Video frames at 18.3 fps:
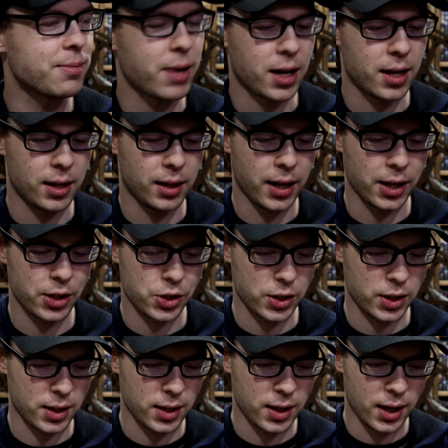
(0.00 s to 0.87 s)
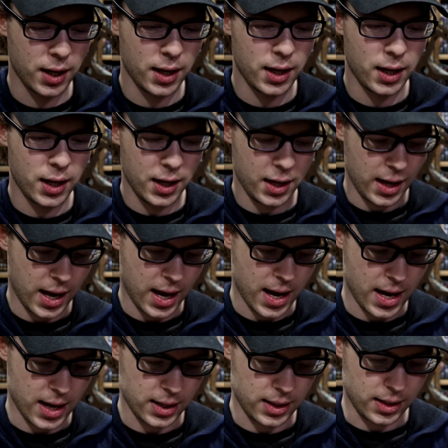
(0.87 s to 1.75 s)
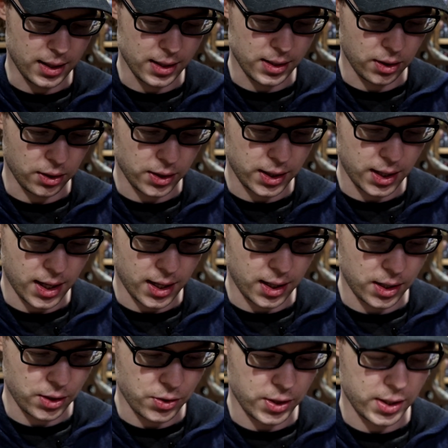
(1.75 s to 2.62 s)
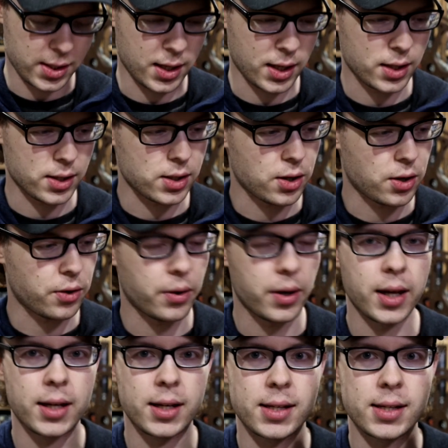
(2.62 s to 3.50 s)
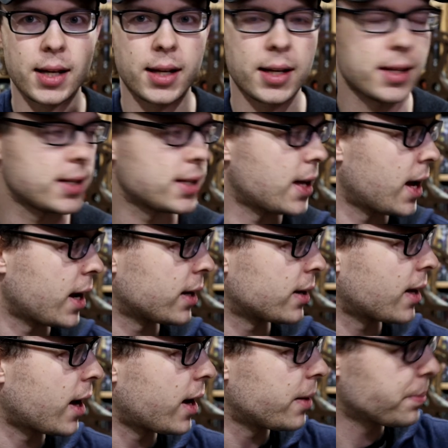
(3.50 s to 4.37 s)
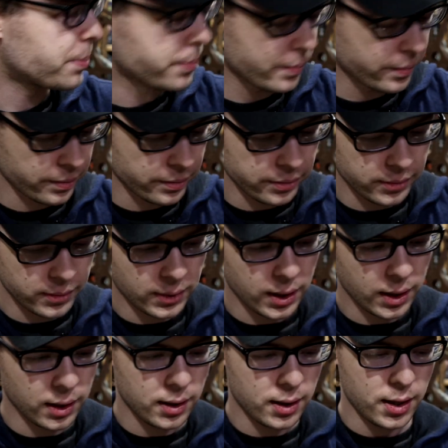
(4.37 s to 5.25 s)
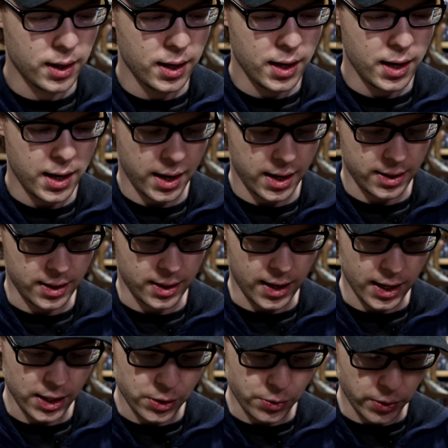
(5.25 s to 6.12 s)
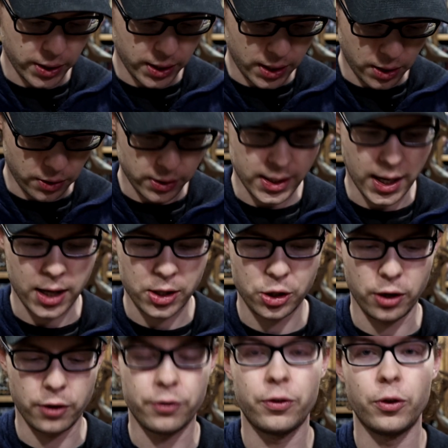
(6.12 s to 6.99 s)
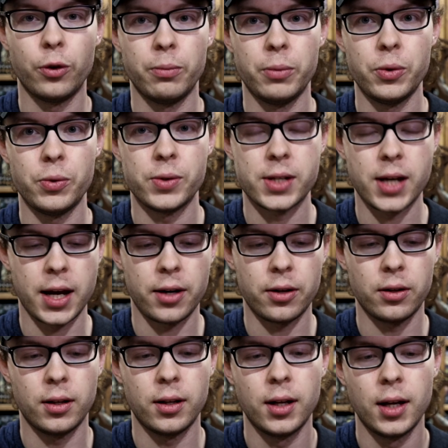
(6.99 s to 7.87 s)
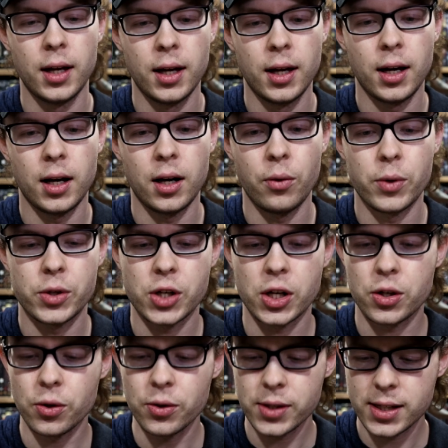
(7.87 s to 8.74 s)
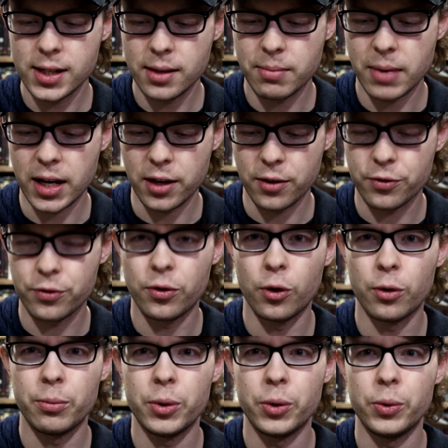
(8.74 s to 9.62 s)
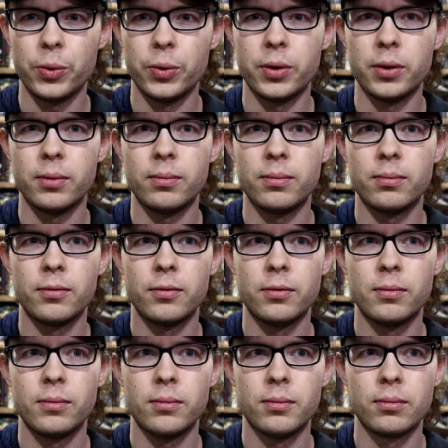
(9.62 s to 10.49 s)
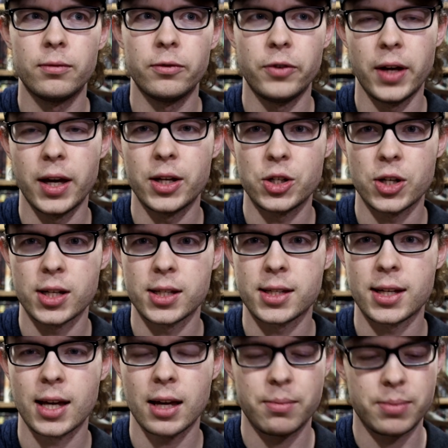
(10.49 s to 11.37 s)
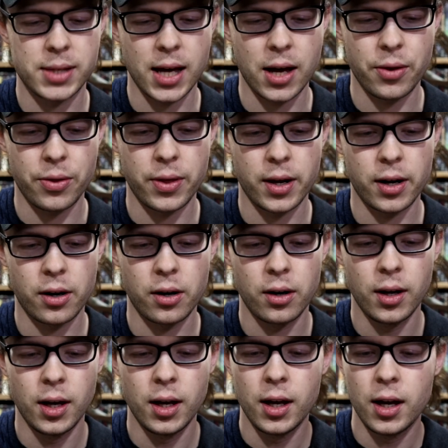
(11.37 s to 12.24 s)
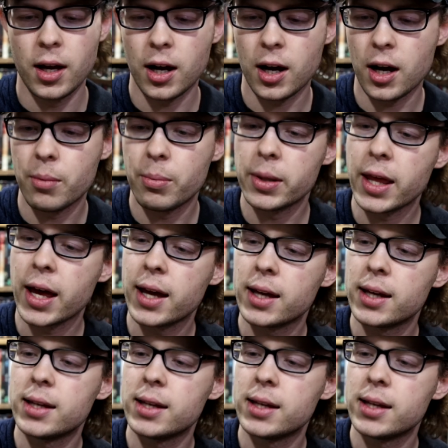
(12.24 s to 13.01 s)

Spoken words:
my collection. And this looked kind of interesting, so I decided to snag that. And the next one here is actually a full moon title, which I don't see many full moon VHS tapes out there, but that